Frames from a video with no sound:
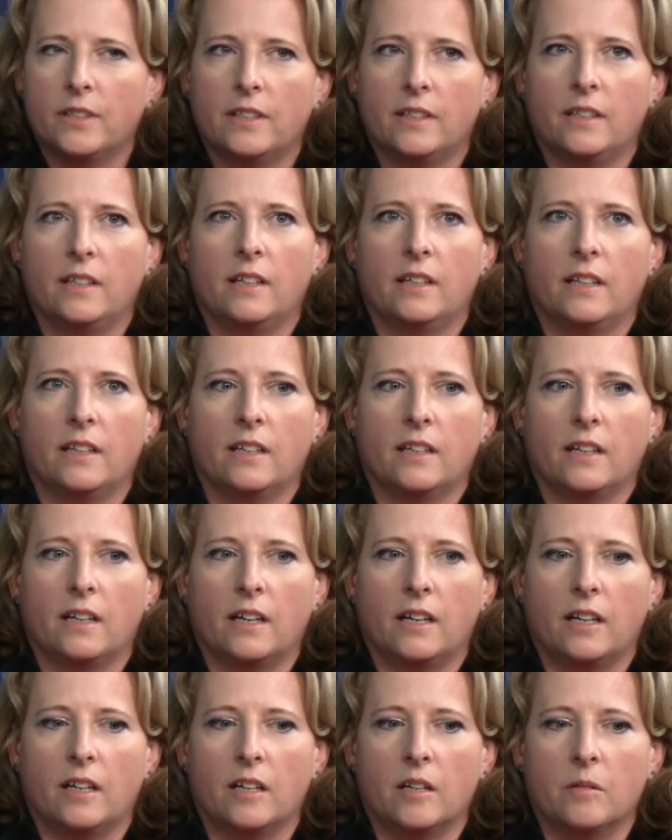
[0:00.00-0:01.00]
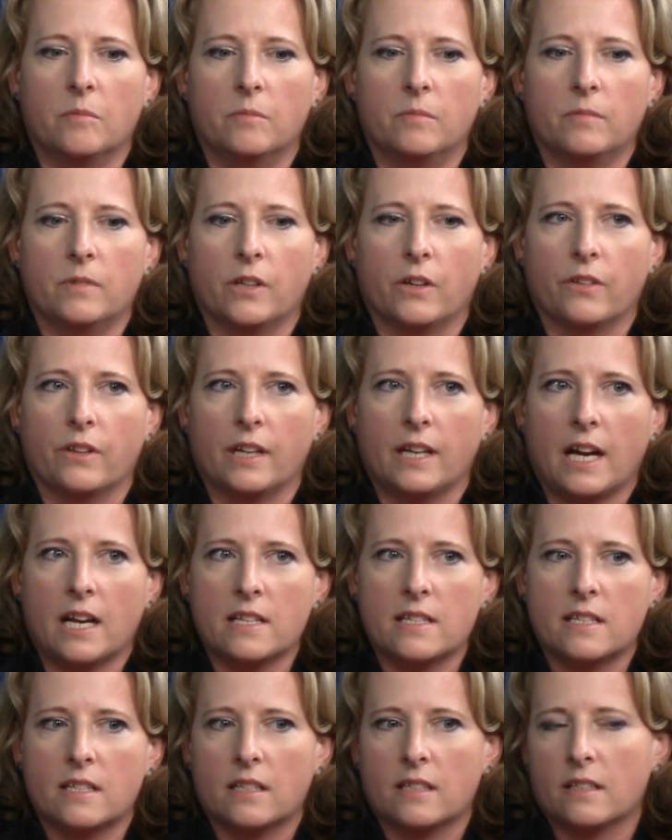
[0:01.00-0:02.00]
Yeah. Um, you know, they'd
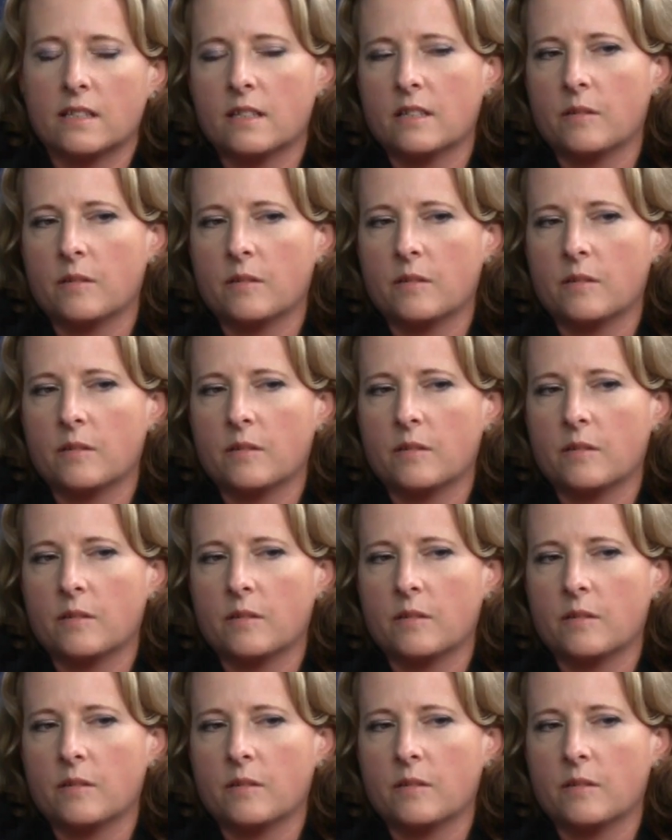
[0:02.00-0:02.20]
ask